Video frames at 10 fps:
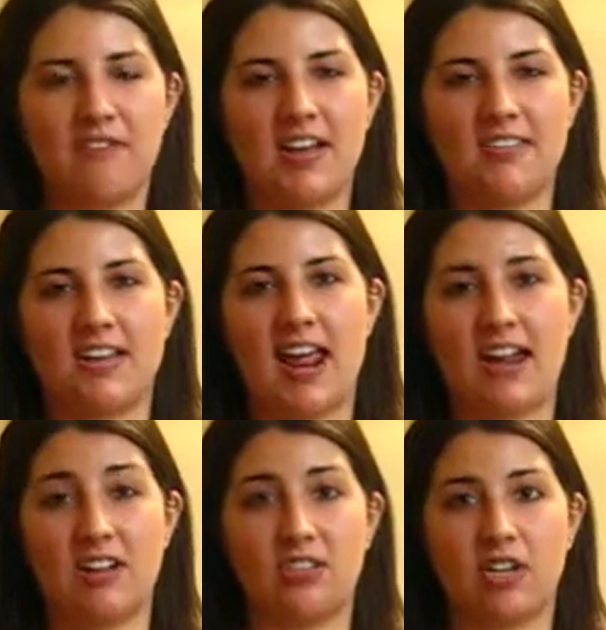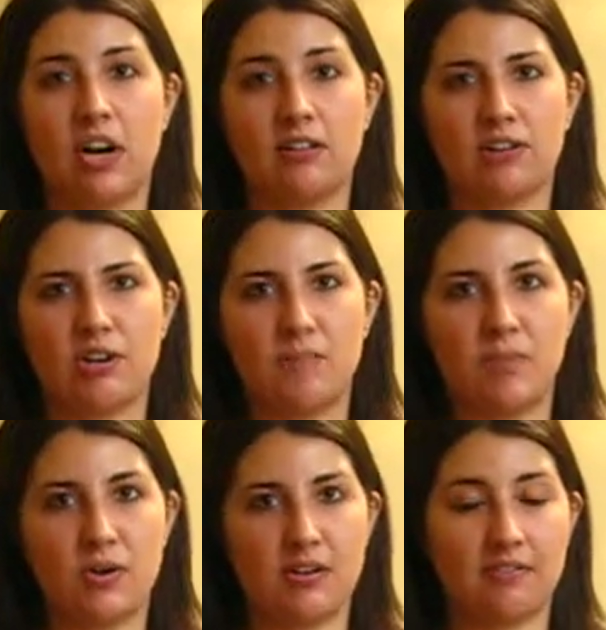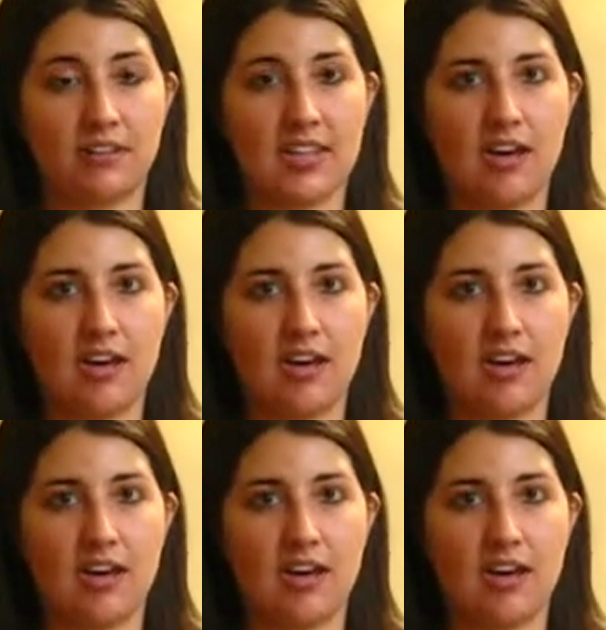find that adding the color component really